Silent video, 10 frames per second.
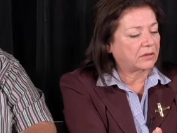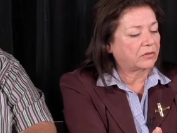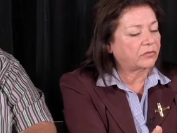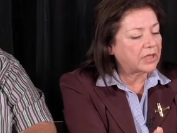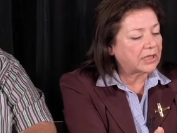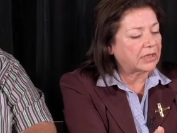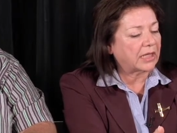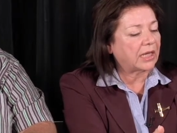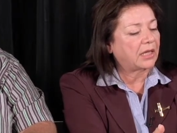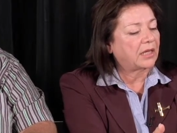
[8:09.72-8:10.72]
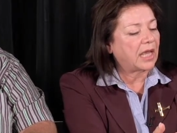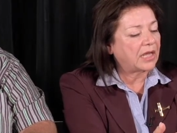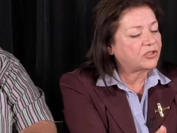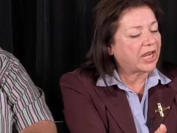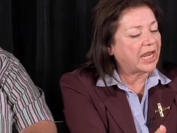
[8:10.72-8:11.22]
really
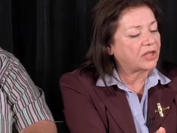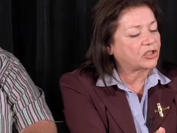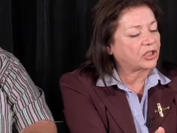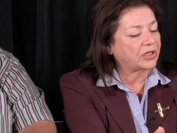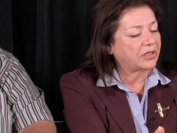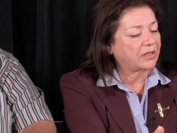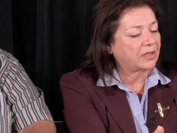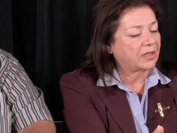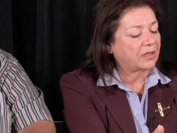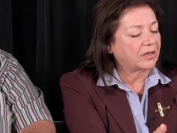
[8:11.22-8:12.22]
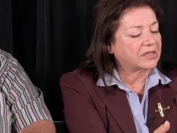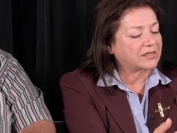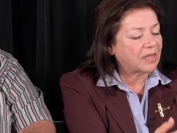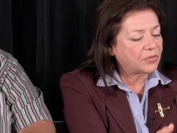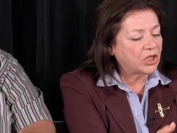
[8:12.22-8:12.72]
education, the
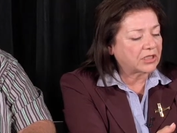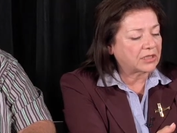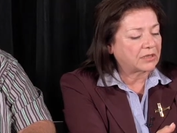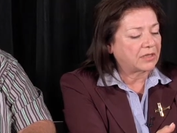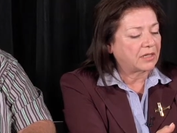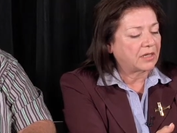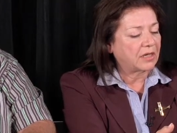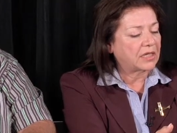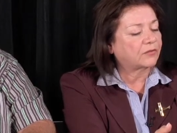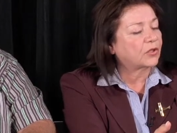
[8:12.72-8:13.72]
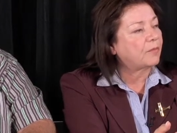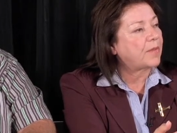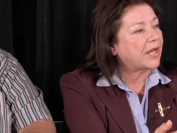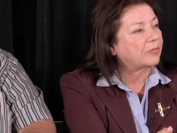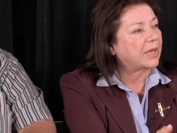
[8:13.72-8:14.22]
subject is for the
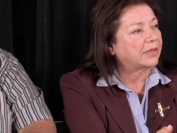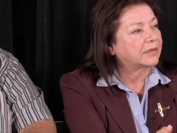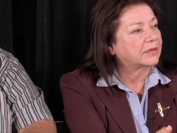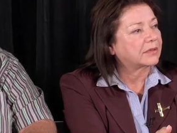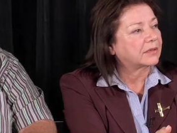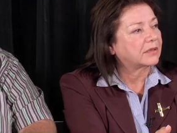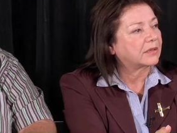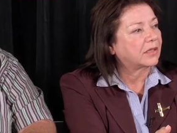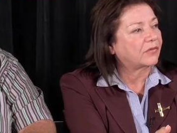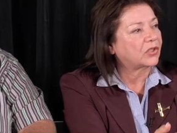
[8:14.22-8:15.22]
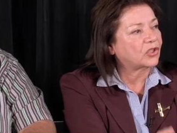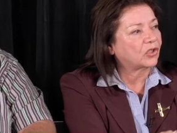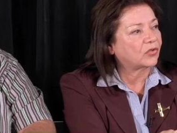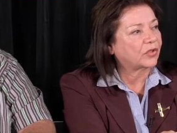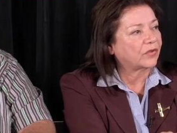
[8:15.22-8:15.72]
betterment of the
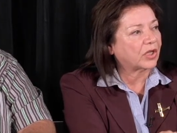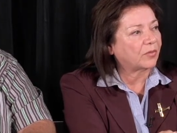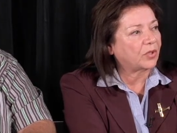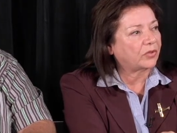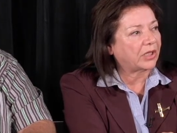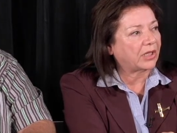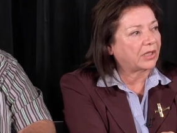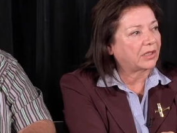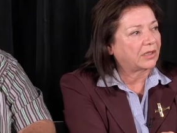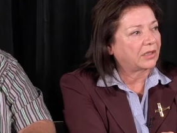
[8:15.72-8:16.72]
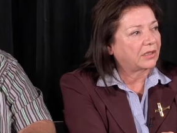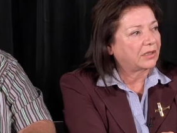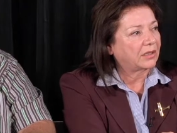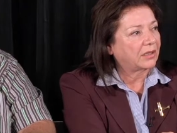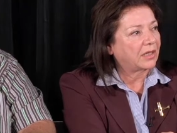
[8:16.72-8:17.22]
children of the community. Mm -hmm.
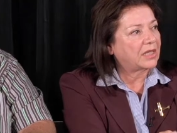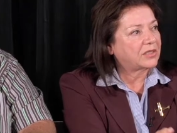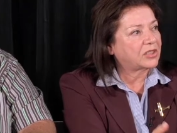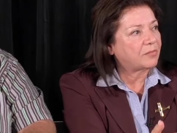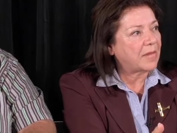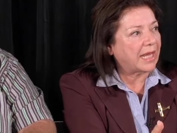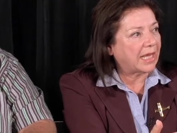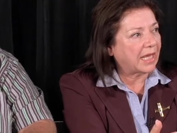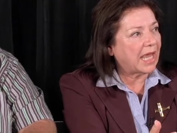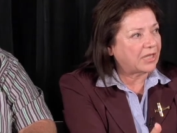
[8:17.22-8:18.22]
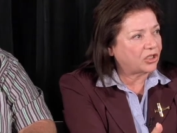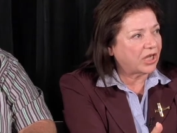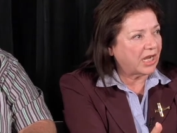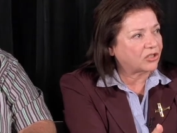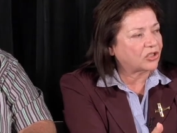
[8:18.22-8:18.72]
It's to make
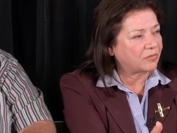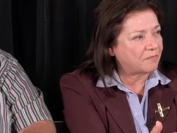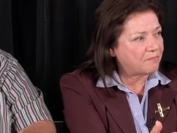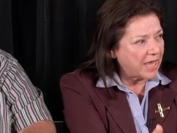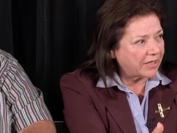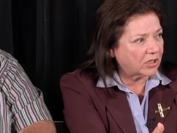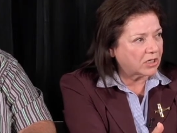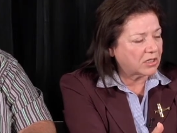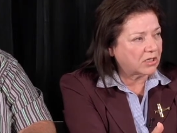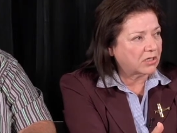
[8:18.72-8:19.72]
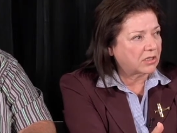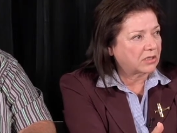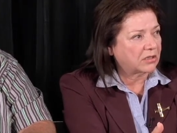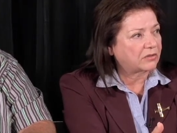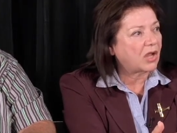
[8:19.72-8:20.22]
education better. Better.
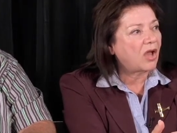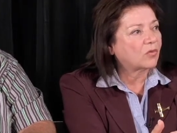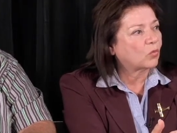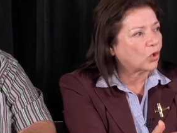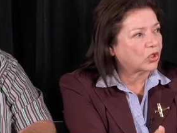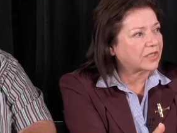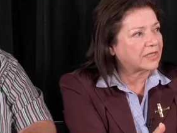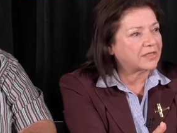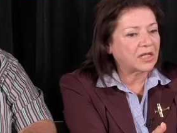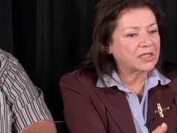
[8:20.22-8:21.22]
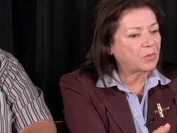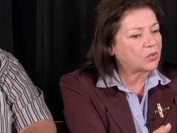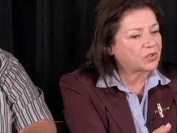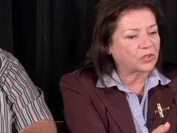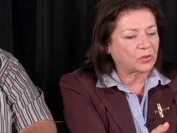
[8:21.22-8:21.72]
Exactly. Not worse. It's not
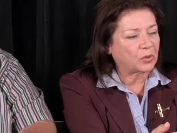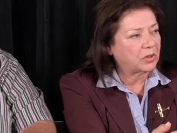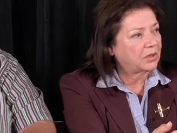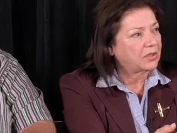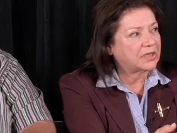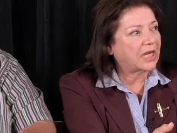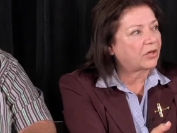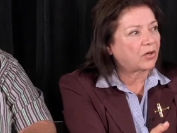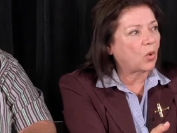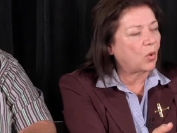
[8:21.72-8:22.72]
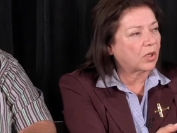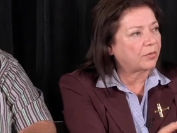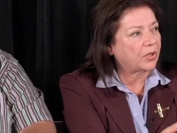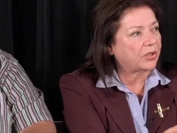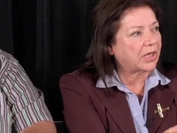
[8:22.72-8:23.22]
supposed to tear a whole
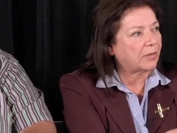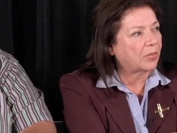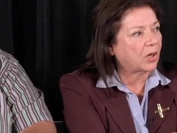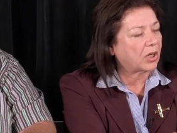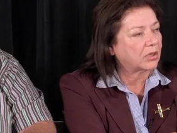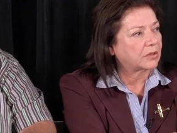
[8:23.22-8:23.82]
community apart.